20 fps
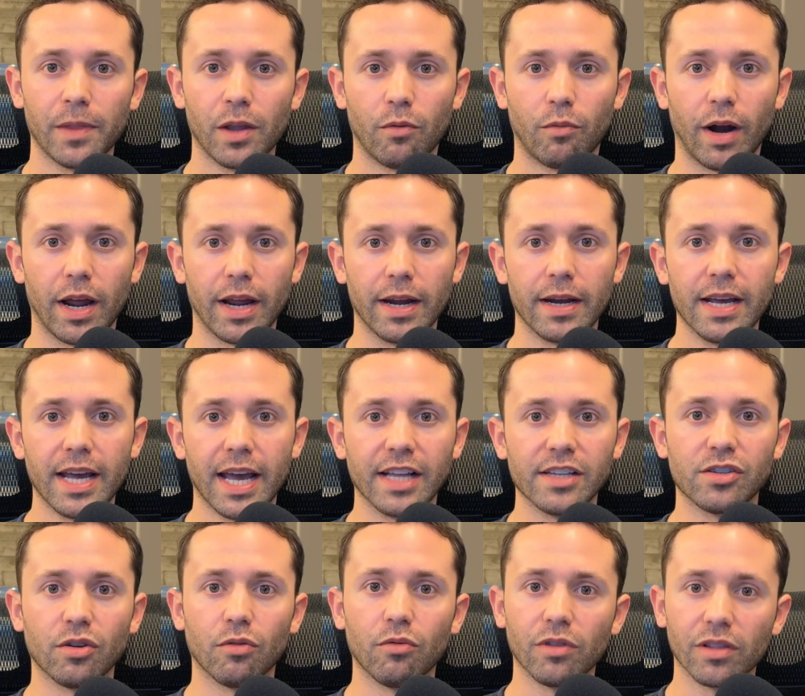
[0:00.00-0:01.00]
Right. And
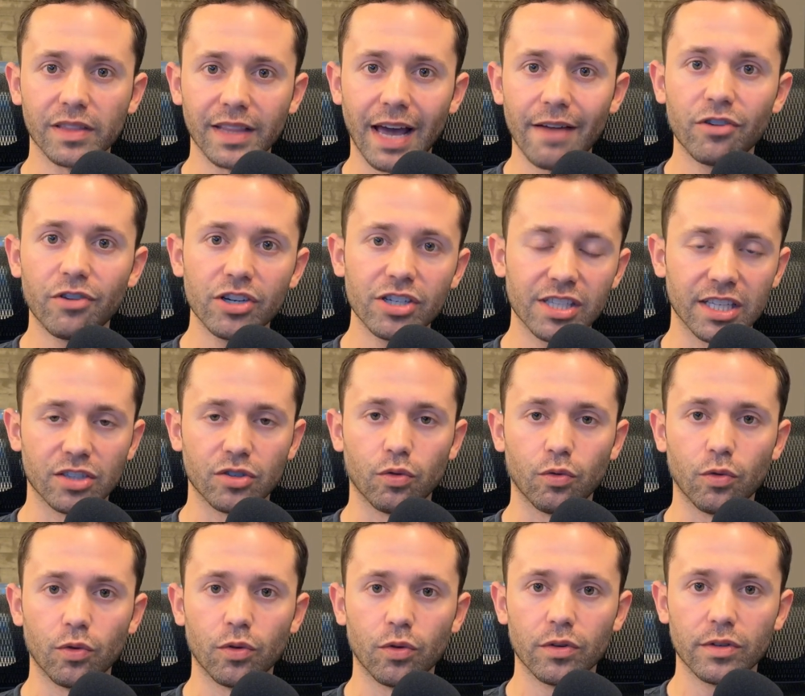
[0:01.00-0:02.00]
so leverage the
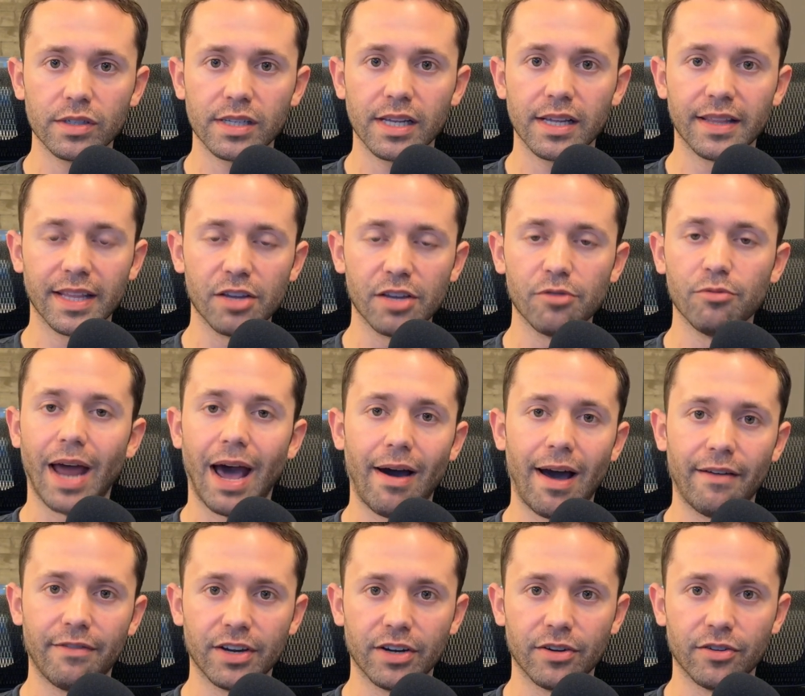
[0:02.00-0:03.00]
tools that you now
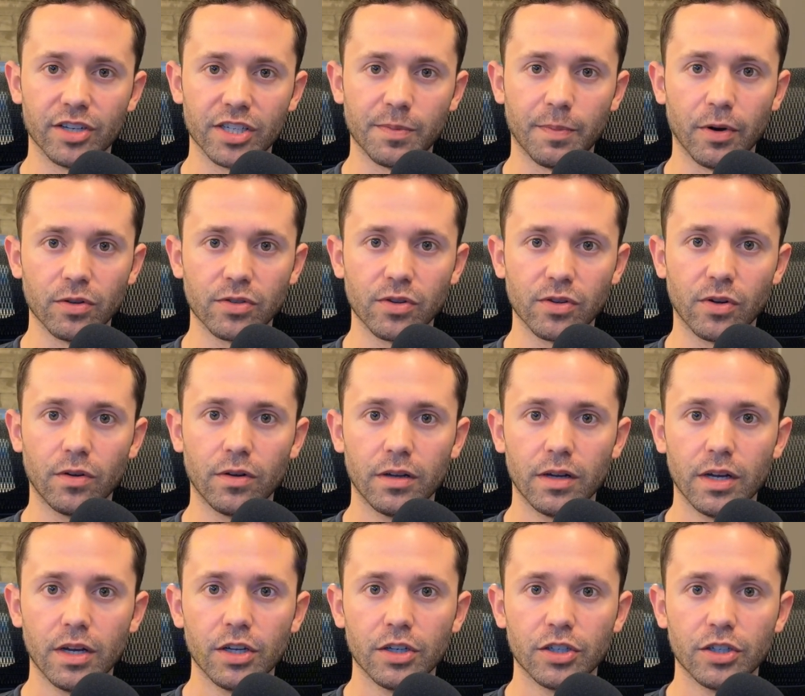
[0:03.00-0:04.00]
have at your disposal
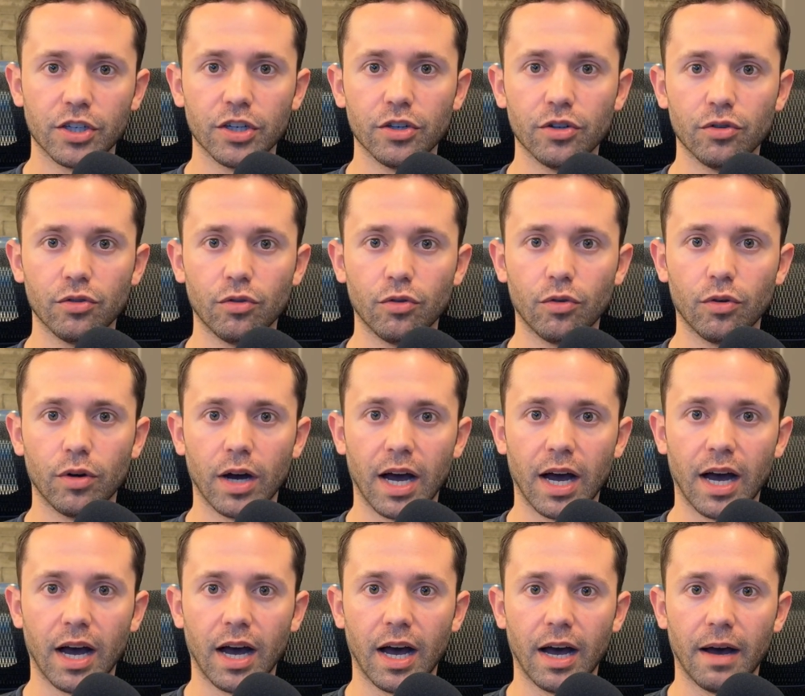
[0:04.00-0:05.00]
to
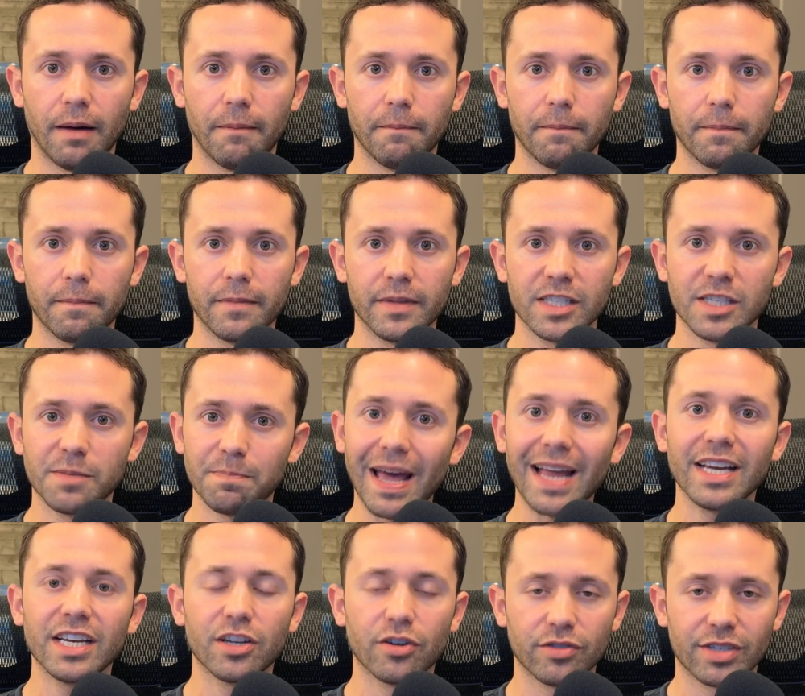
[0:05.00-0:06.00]

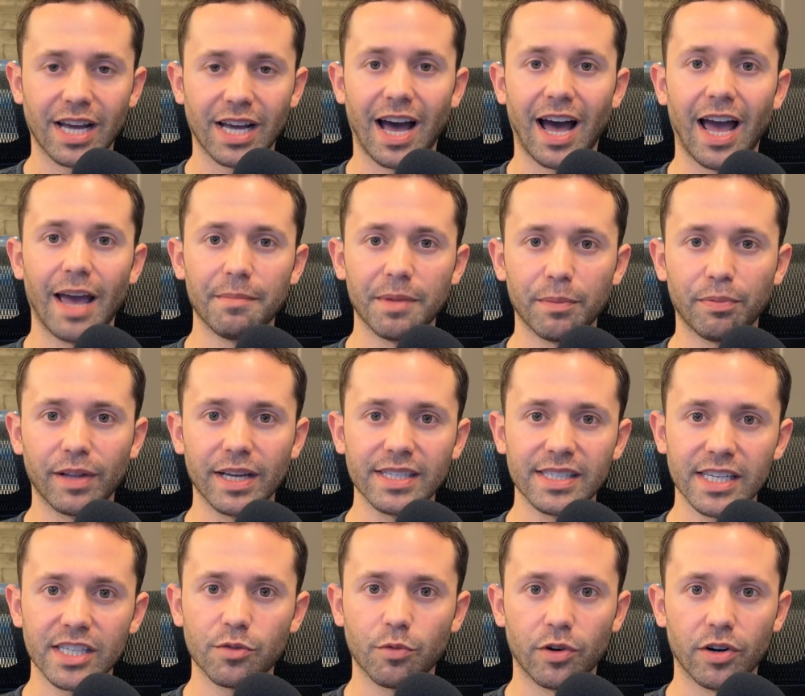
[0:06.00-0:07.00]
spend your time in
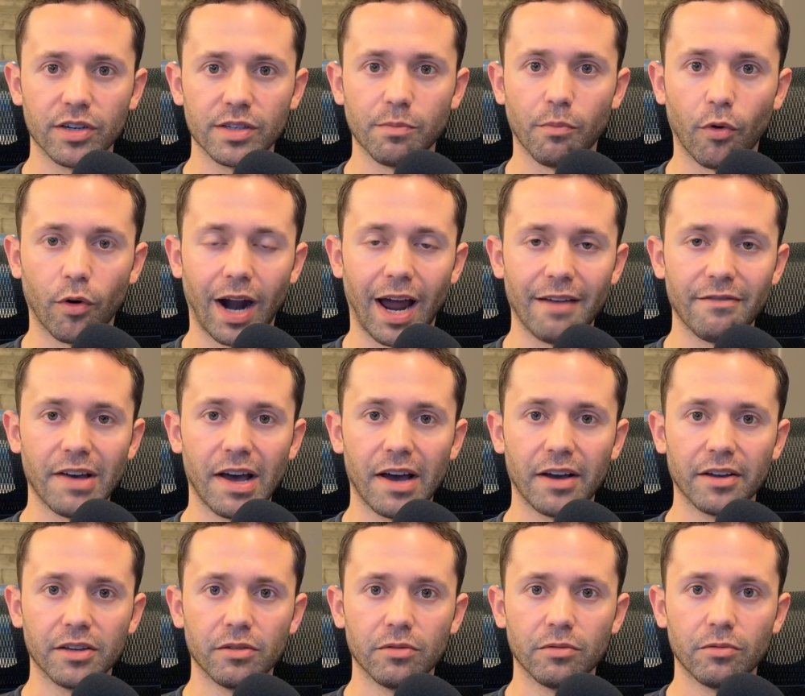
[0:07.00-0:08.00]
places where it's more high
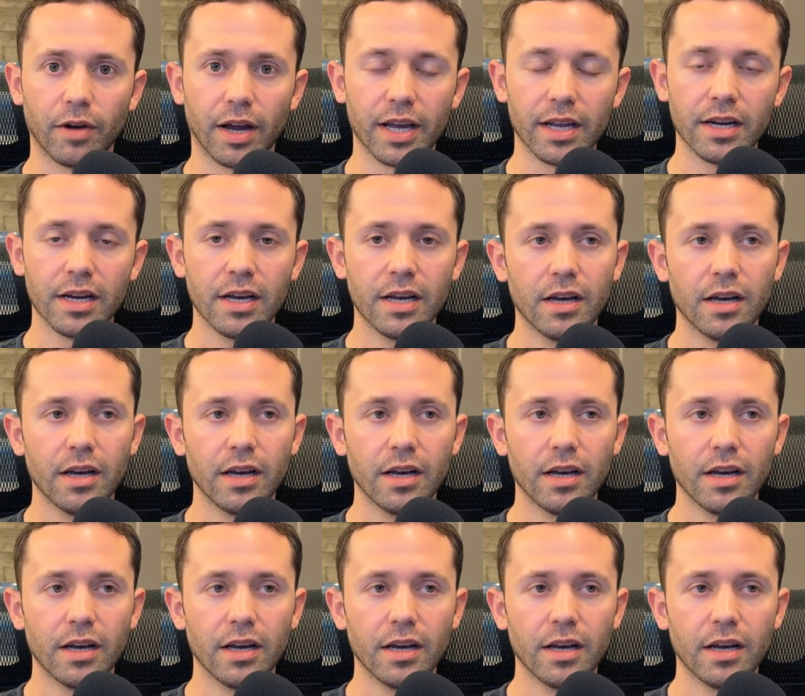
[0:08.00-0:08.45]
value. Right.